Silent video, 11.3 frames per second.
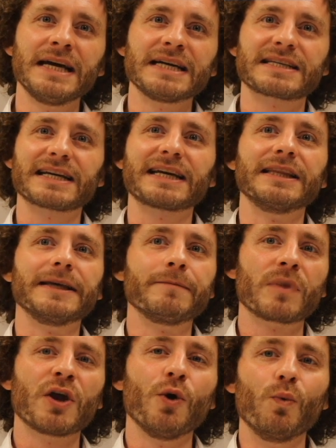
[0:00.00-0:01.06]
Secondly,
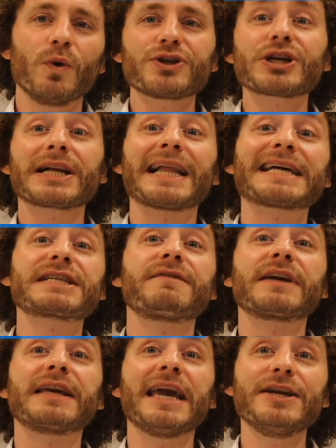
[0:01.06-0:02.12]
which
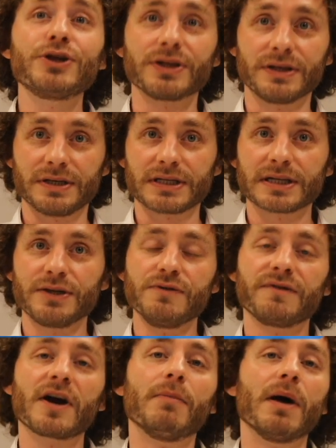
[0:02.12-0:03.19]
classifications
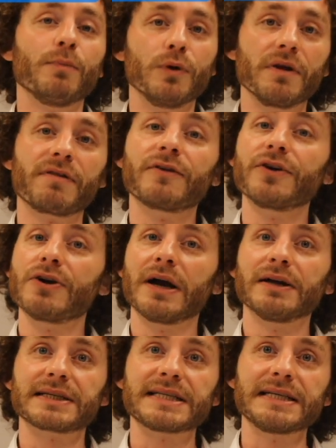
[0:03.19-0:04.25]
you've come up with for your
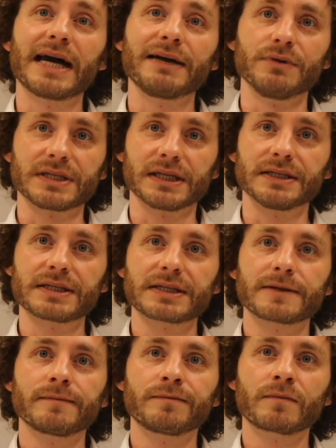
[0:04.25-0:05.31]
LCI
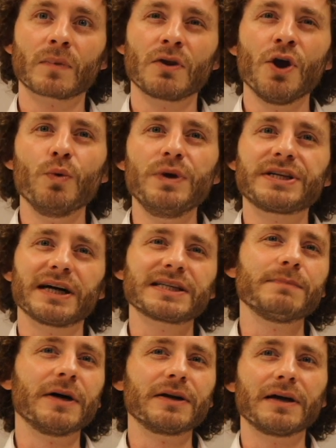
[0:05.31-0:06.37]
results. We talked
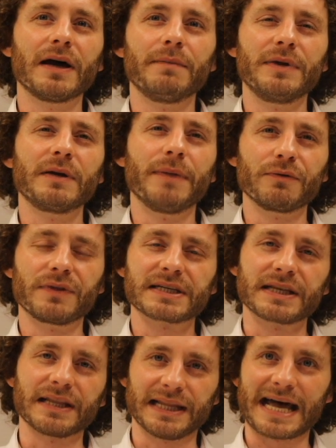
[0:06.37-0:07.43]
a bit about this
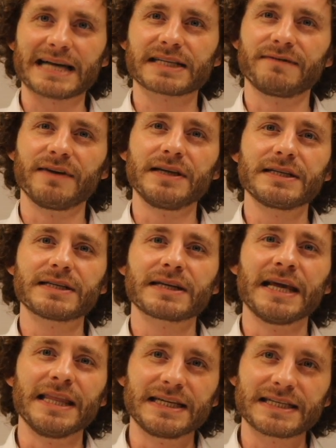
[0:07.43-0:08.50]
in the last phase.
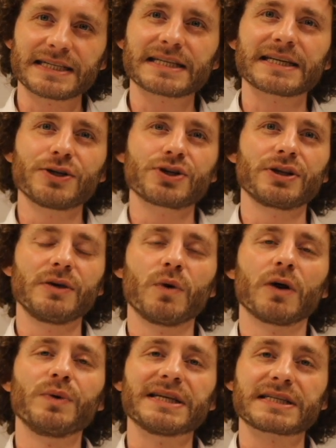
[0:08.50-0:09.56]
This is essentially
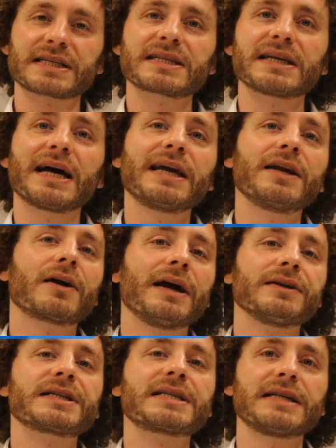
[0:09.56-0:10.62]
where we assign our
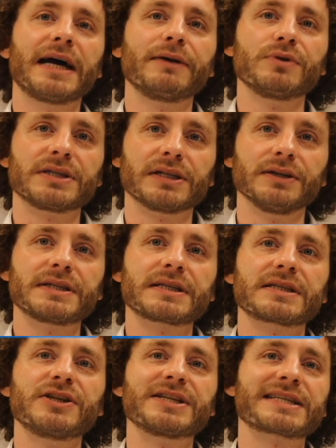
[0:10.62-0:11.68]
LCI
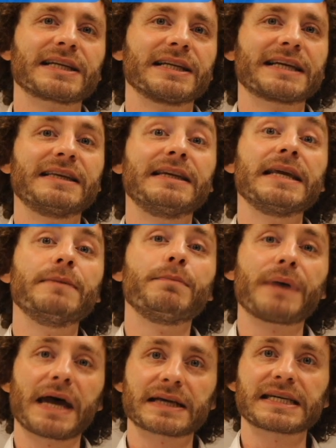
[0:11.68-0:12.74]
results to selected
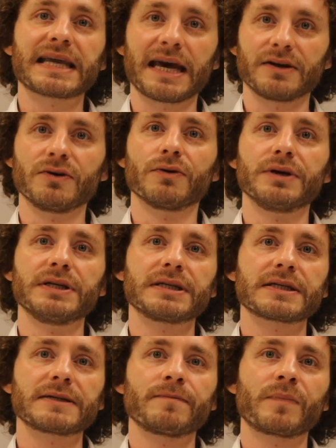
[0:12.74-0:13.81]
impact categories.